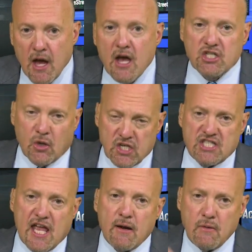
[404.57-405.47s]
So
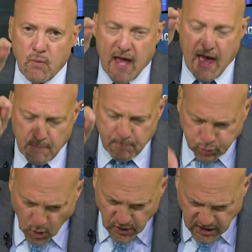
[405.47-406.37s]
instead, we added
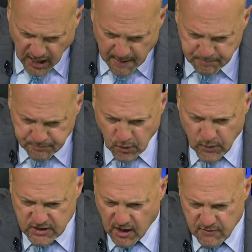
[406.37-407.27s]
Broadcom,
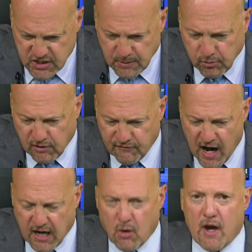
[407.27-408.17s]
which the symbol
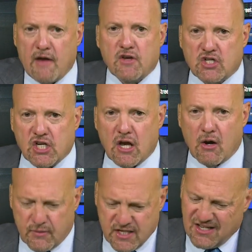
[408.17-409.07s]
Avago,
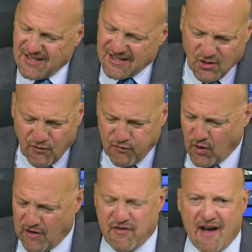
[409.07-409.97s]
AVGO, which is at
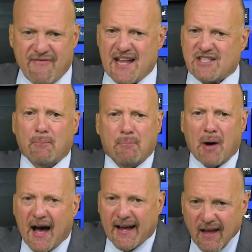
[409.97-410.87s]
245, that's a
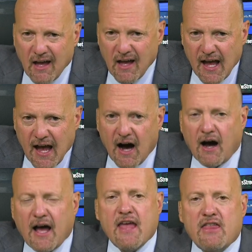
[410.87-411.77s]
buy,
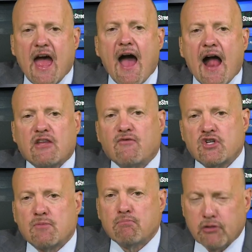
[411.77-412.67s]
and
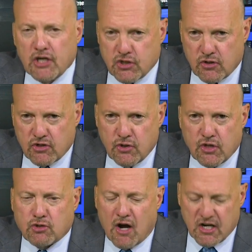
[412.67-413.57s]
Activision Blizzard to the
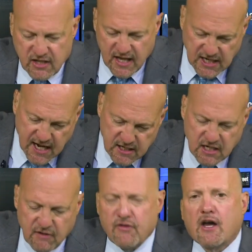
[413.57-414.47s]
trust, and that's
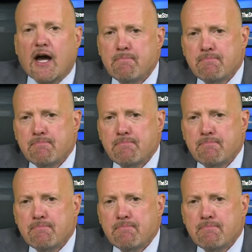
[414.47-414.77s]
ATVI.